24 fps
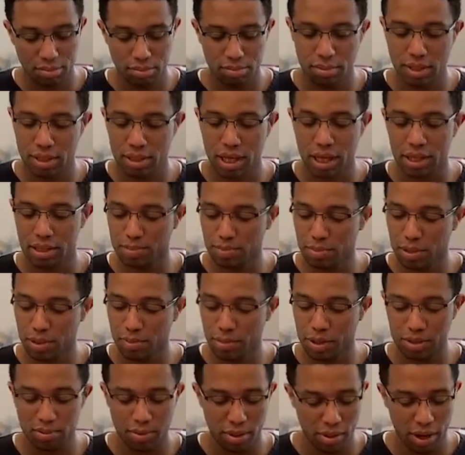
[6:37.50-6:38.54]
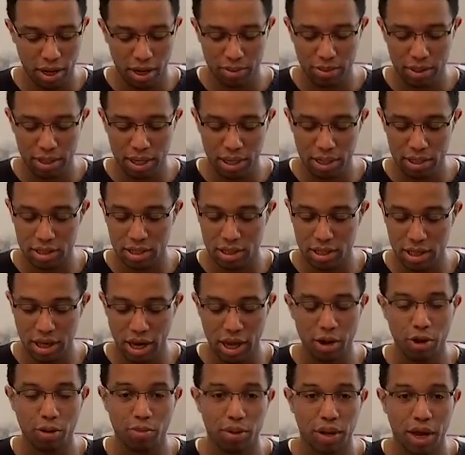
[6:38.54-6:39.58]
But that's pretty much my recommendation, and I
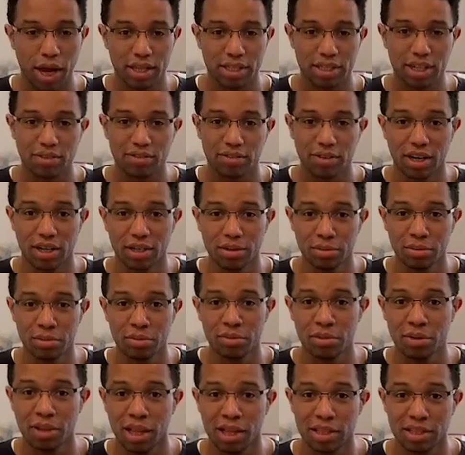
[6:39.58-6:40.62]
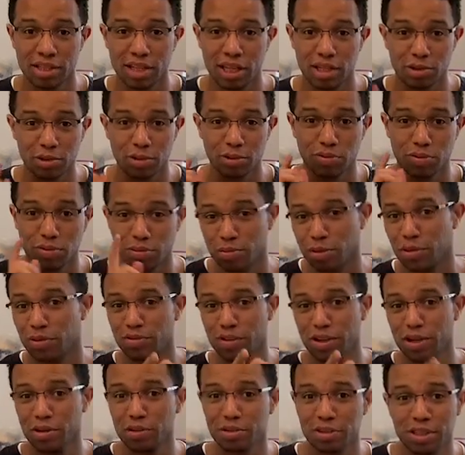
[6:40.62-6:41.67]
hope you guys had fun. And stay tuned for more
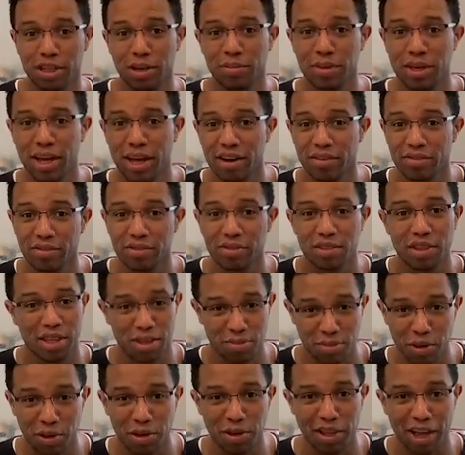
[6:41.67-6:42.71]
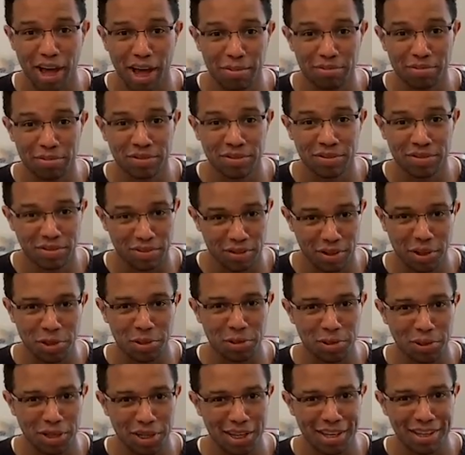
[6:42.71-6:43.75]
videos coming out of the Community Lab virtually.